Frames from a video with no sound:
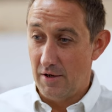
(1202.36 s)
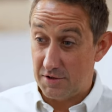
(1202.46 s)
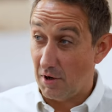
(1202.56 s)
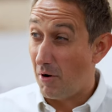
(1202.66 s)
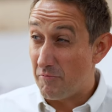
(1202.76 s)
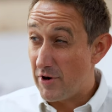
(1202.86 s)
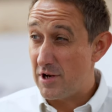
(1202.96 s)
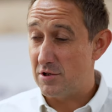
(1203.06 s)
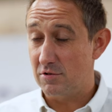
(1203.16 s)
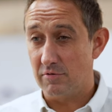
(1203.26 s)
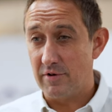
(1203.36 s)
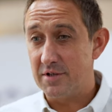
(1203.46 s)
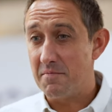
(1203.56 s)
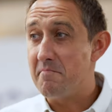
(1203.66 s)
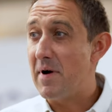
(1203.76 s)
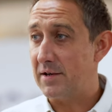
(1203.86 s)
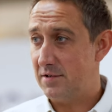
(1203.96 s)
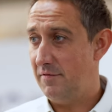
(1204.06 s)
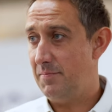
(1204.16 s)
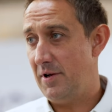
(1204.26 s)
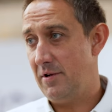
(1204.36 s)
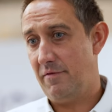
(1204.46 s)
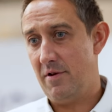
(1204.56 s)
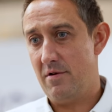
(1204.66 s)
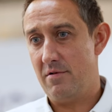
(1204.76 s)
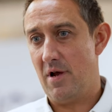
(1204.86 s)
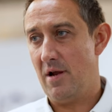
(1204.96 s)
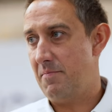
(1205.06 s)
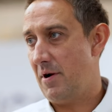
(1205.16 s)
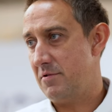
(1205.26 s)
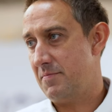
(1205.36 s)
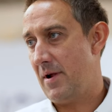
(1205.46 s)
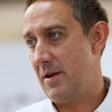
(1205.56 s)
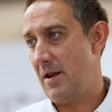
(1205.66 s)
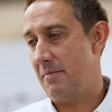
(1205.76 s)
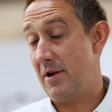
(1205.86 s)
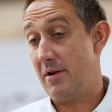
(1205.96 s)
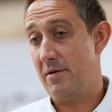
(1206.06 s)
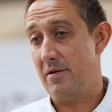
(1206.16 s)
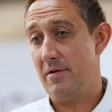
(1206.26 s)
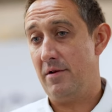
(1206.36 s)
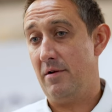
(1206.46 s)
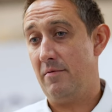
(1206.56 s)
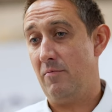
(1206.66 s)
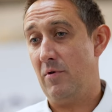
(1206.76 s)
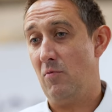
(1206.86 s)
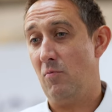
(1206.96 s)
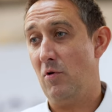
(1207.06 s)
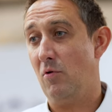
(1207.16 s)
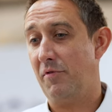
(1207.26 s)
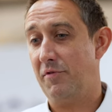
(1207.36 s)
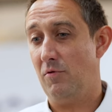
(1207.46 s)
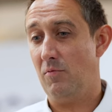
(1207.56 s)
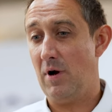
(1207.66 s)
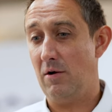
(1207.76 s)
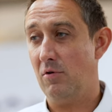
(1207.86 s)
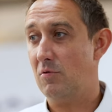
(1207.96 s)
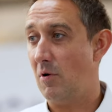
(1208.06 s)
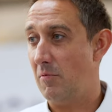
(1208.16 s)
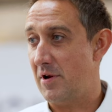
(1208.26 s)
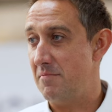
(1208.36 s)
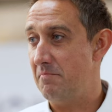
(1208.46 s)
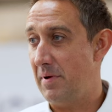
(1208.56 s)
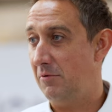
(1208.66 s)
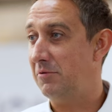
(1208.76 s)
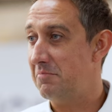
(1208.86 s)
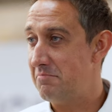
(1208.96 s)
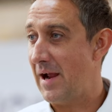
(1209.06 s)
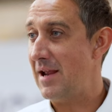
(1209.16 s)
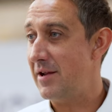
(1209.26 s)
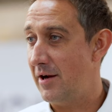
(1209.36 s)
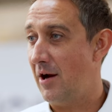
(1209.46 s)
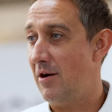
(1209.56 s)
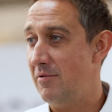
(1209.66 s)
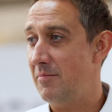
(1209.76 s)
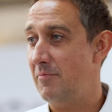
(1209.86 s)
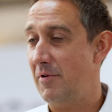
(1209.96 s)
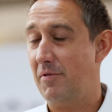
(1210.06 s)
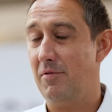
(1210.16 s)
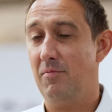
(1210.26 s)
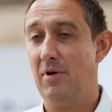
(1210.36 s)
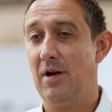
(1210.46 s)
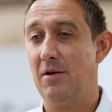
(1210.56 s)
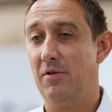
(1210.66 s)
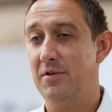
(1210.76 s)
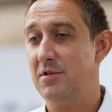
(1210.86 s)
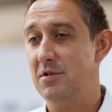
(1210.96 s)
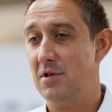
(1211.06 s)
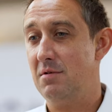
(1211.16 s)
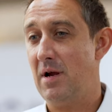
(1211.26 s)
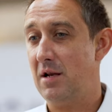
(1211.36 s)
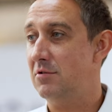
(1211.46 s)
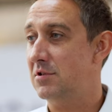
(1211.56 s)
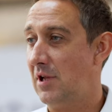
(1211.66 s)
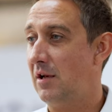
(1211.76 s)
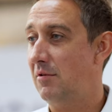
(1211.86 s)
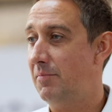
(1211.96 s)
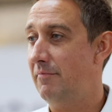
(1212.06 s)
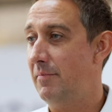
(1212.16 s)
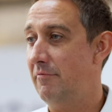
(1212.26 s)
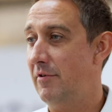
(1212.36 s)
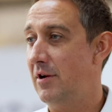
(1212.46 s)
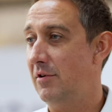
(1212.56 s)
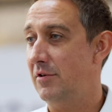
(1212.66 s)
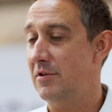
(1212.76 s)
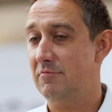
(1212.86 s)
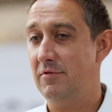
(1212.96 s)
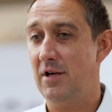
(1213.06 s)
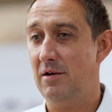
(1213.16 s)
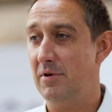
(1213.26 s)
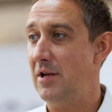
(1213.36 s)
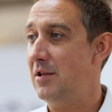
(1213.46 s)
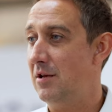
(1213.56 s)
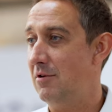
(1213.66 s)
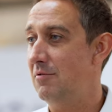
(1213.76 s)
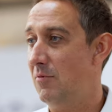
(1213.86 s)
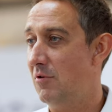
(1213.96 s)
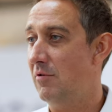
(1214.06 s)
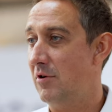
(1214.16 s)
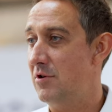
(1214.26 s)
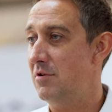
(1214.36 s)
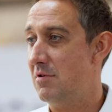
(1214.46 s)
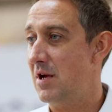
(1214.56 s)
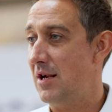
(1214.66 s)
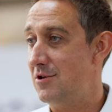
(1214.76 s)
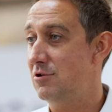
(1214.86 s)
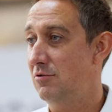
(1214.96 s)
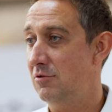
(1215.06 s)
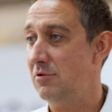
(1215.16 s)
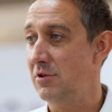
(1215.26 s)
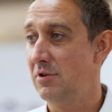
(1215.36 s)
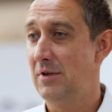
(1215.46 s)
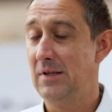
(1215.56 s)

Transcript: So on reshoring is a massive piece for the UK post-pandemic. You know, we all thought, wow, look what we can build and make at home. And we thought, well, hang on, this is going to make us stand up, and we realised really we need to do more on UK shores.